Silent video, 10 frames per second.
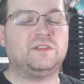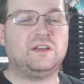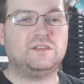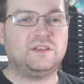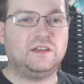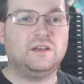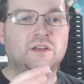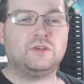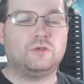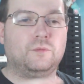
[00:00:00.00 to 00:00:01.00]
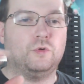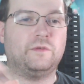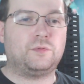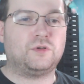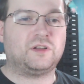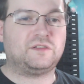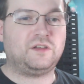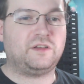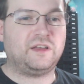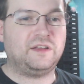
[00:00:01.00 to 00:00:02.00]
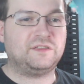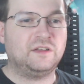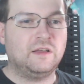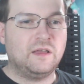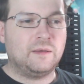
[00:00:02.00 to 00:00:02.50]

changing to more of a product showcase,